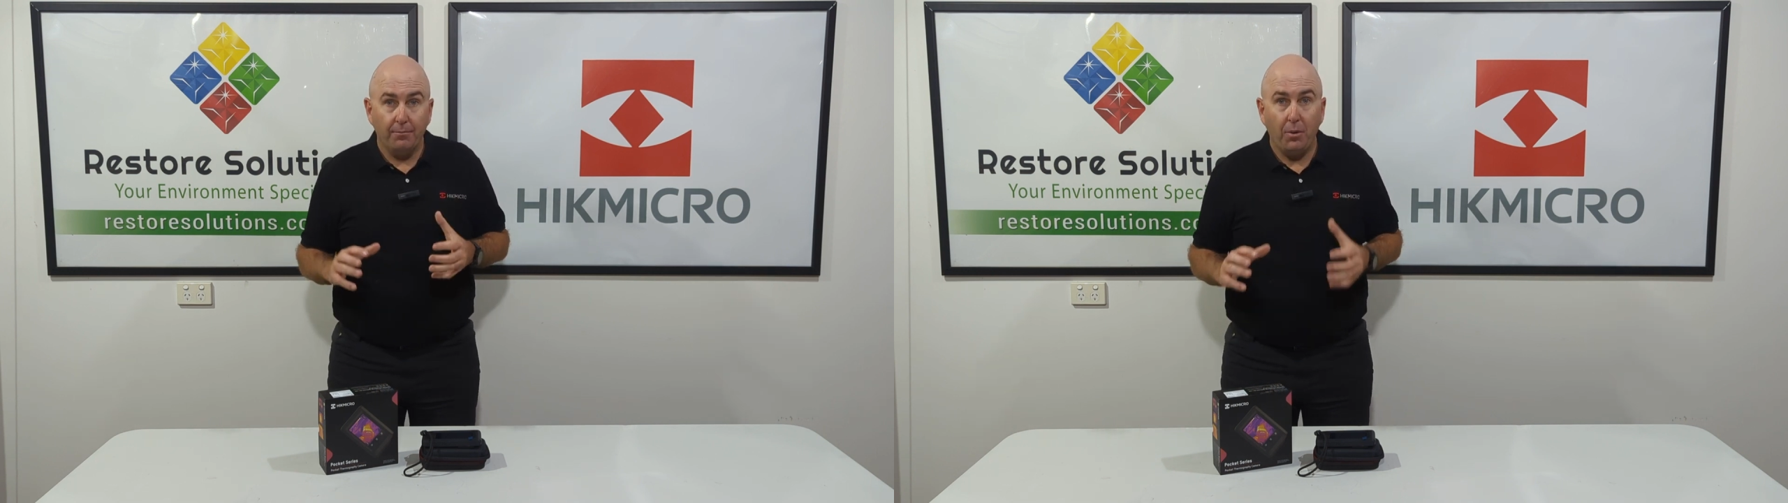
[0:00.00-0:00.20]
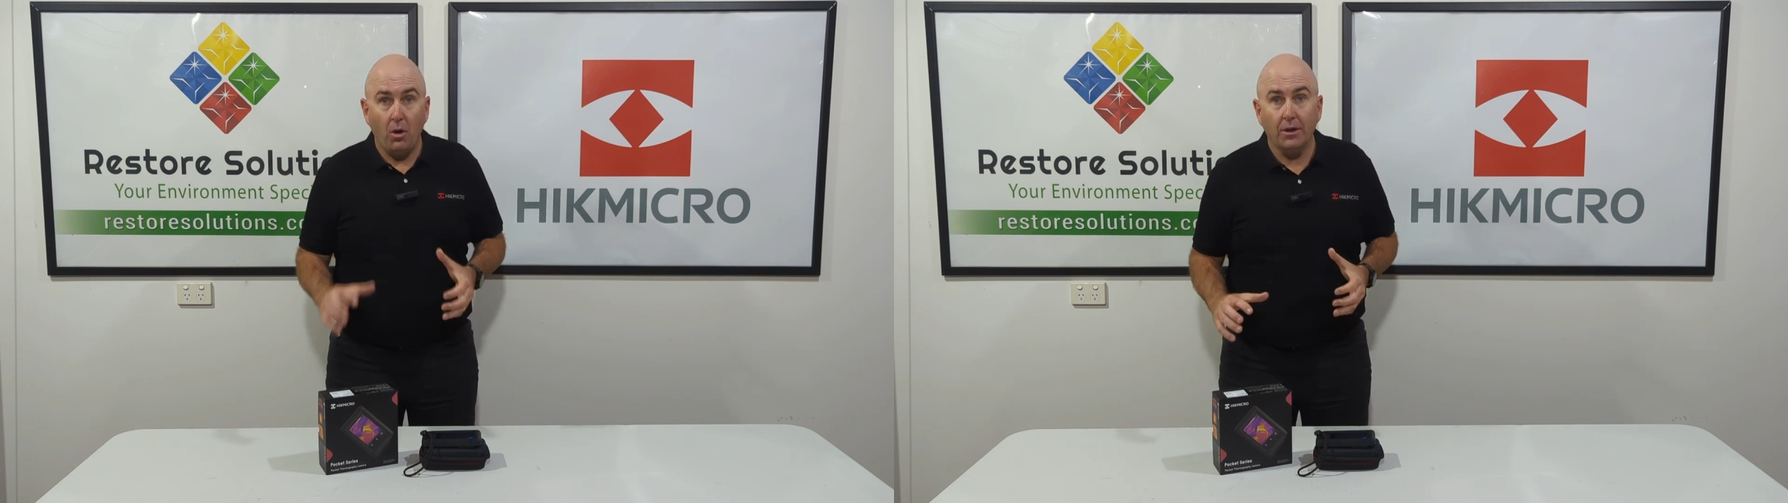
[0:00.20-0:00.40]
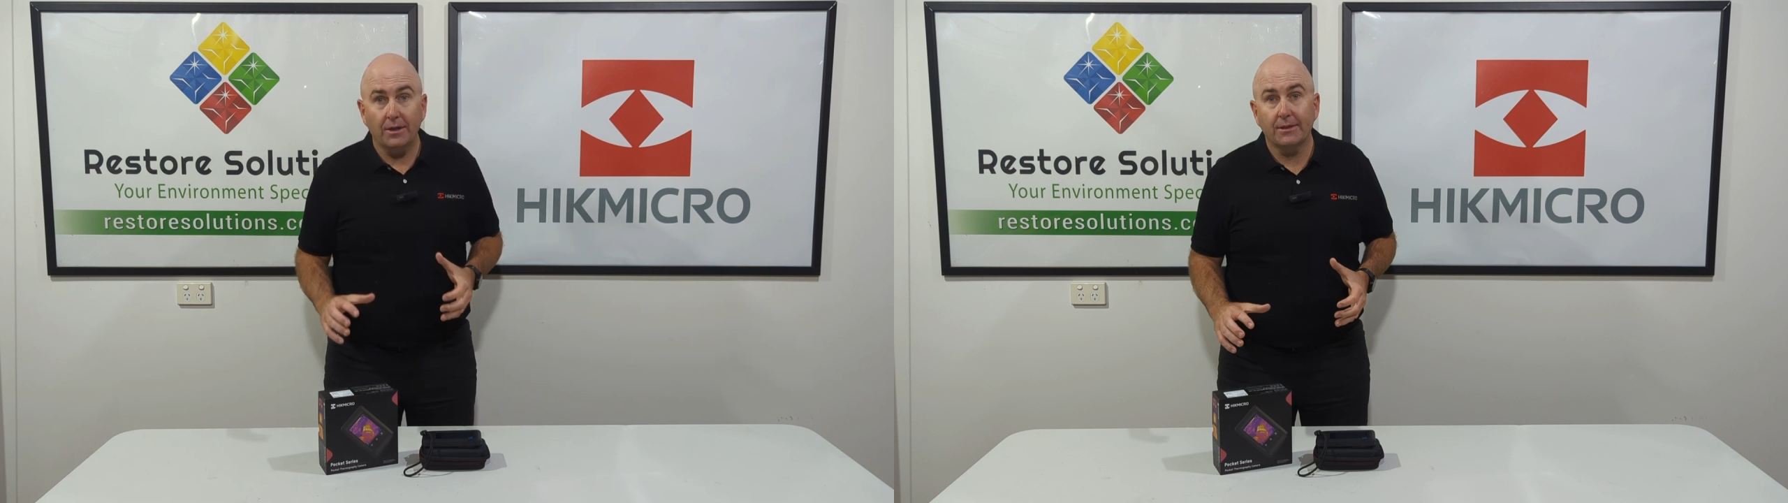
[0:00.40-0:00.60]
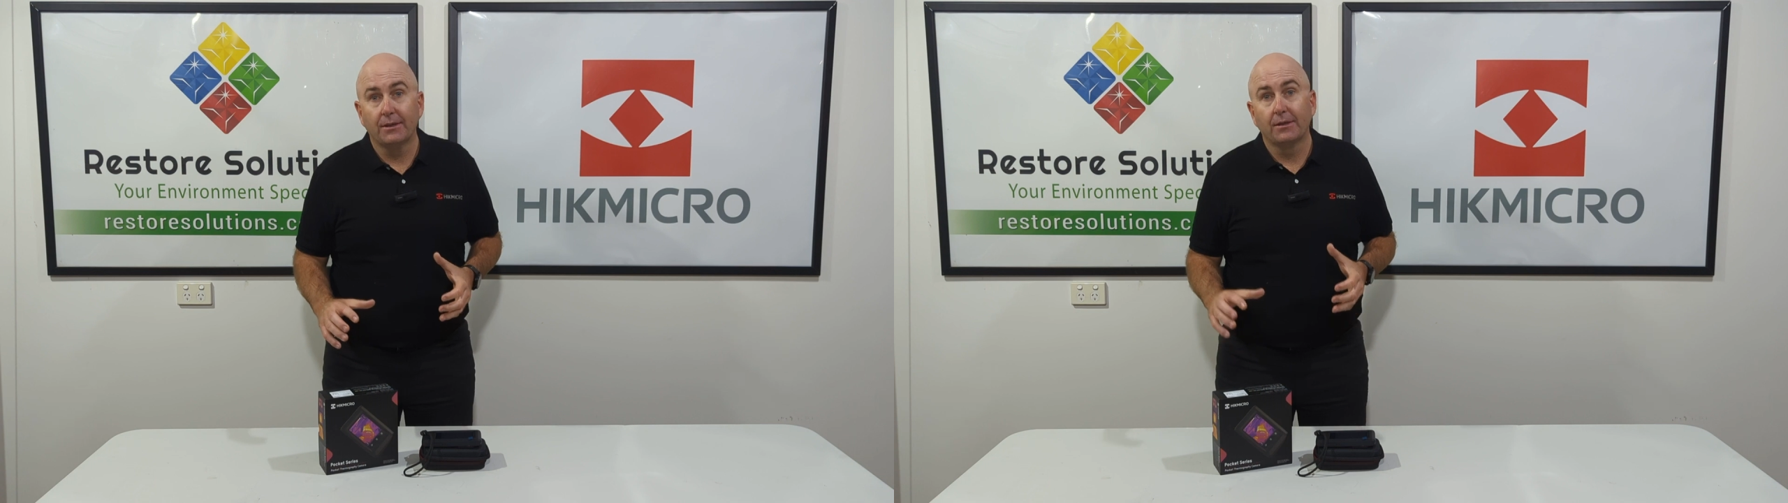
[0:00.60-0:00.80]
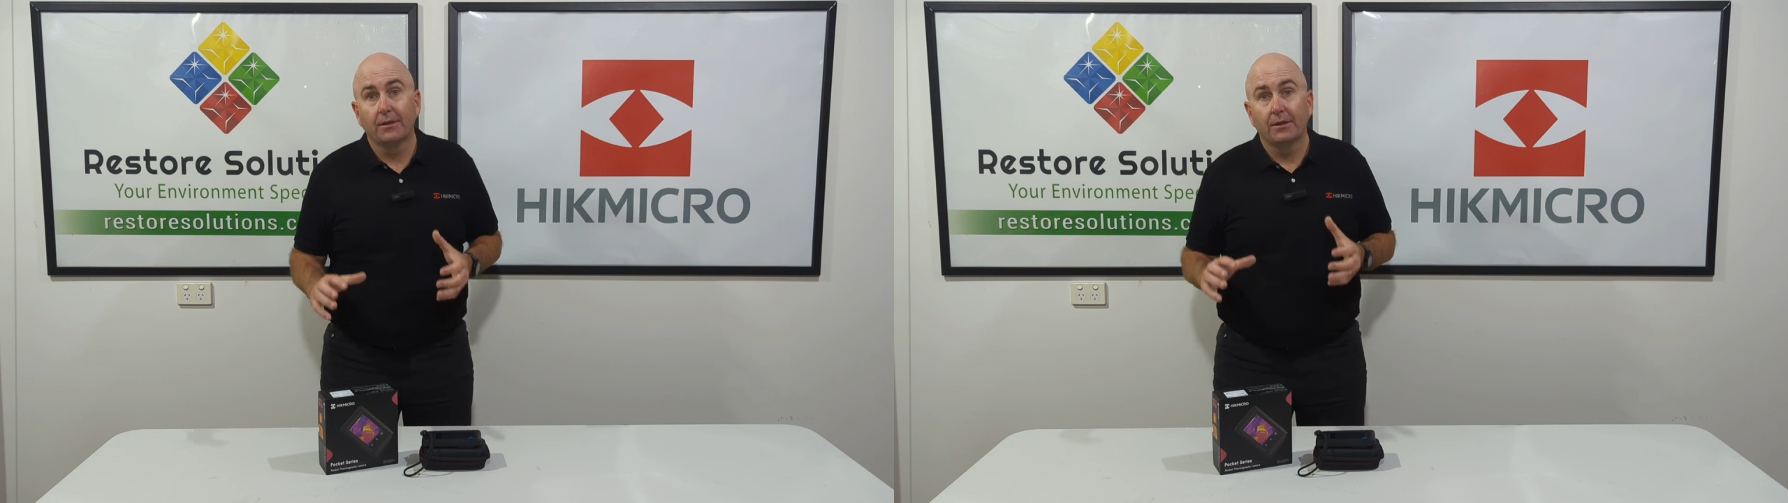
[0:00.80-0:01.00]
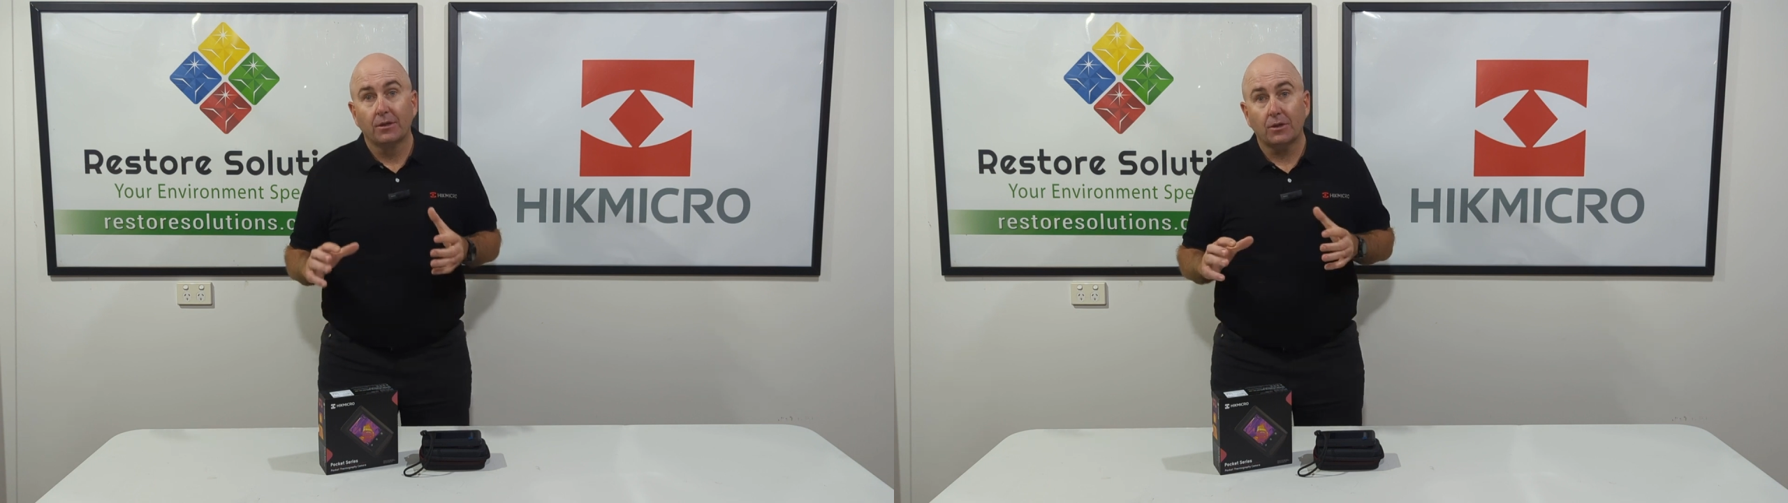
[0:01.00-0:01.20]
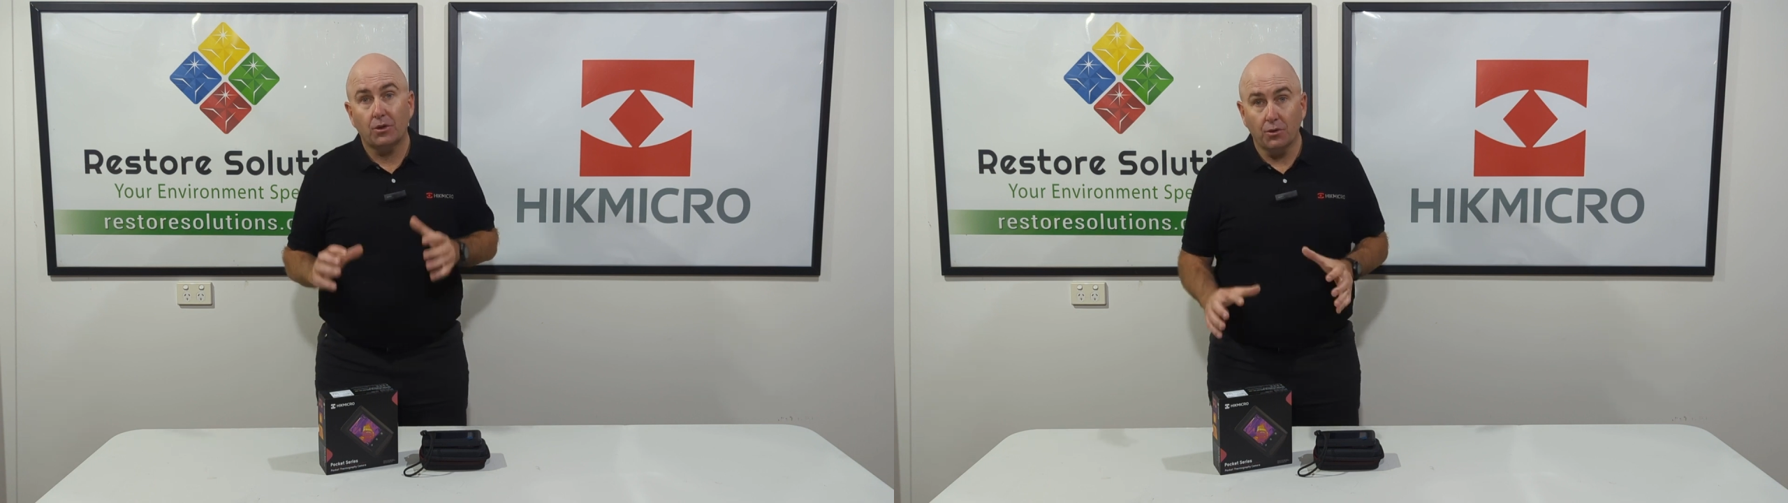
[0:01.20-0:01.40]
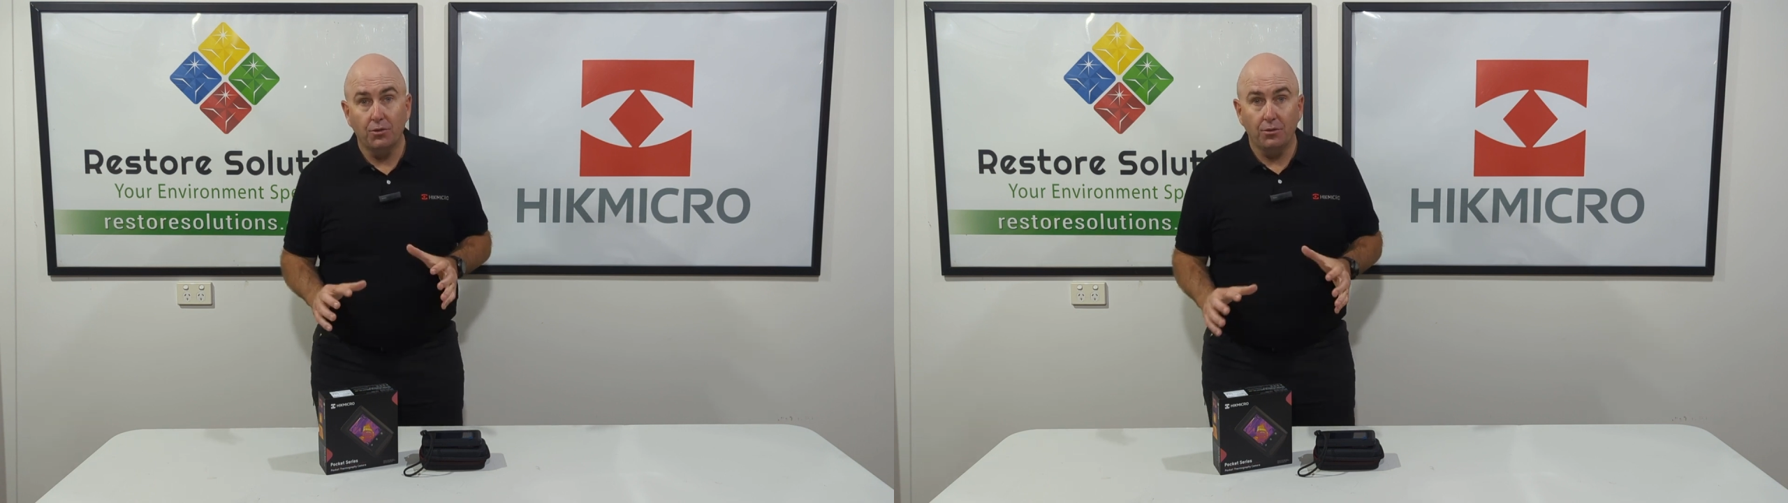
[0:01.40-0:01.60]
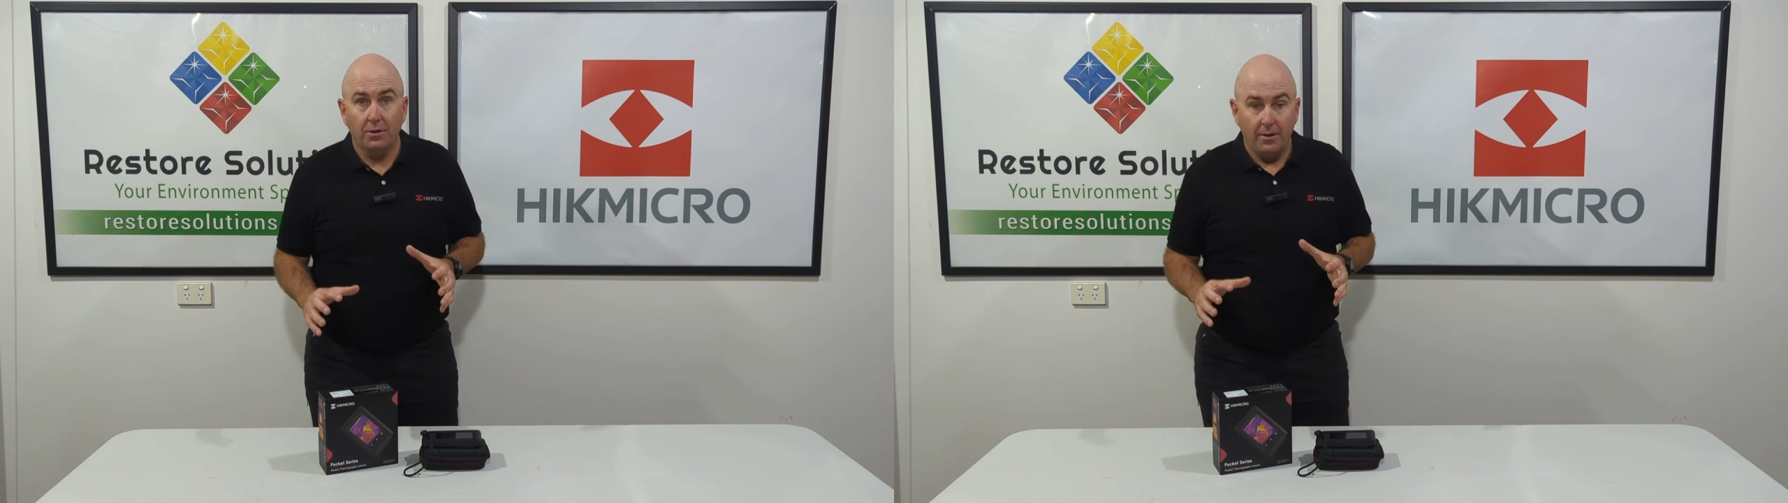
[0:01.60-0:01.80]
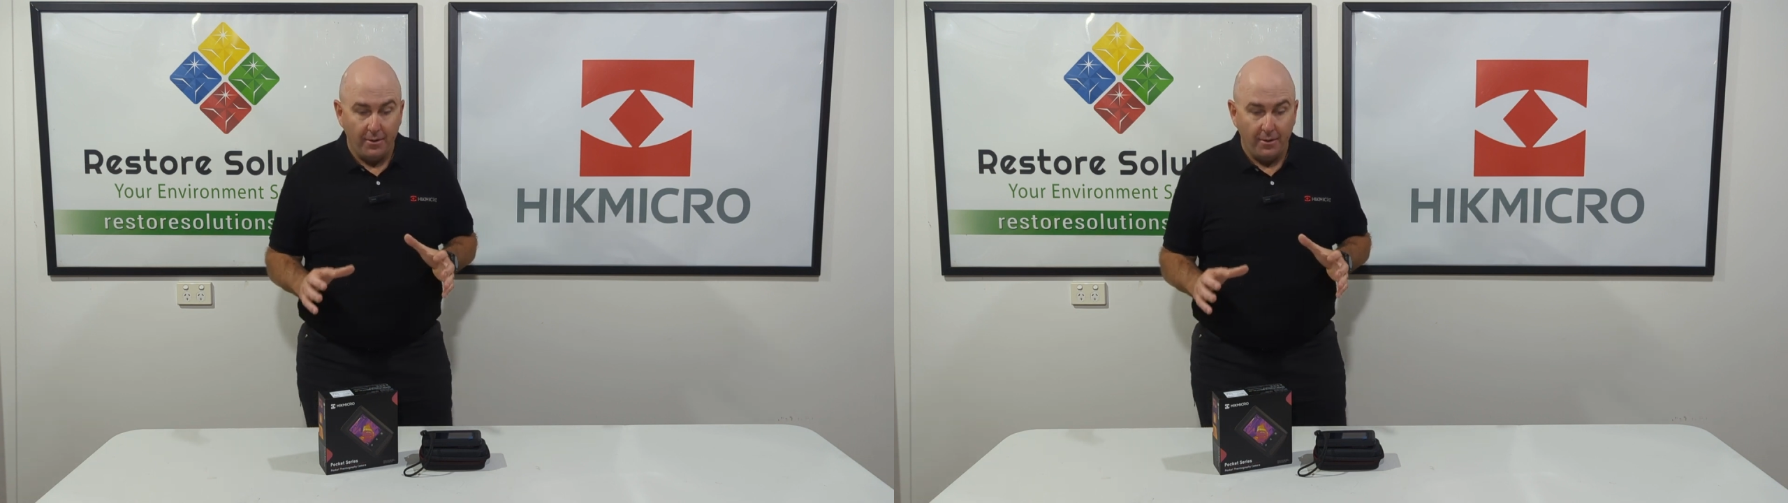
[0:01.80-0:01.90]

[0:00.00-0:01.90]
Pocket 2